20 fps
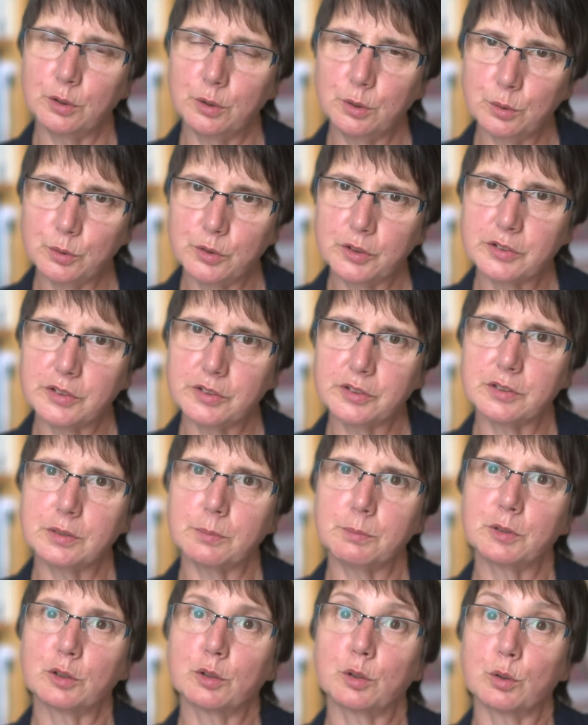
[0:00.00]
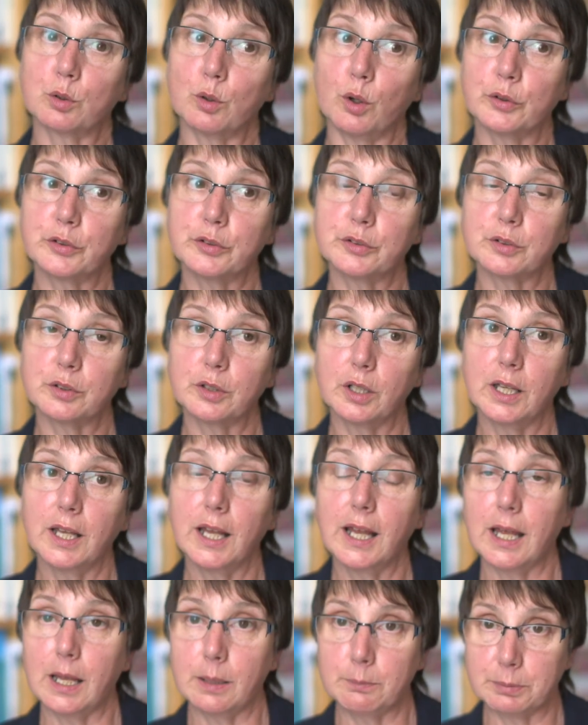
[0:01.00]
good systems across
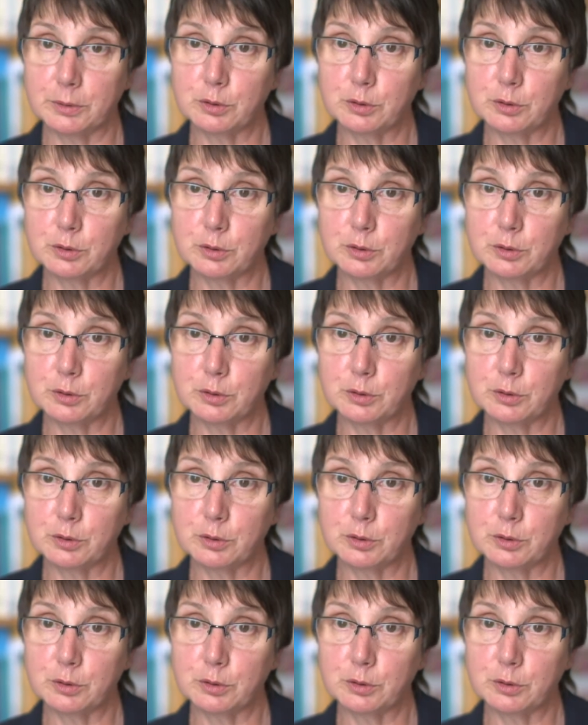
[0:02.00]
and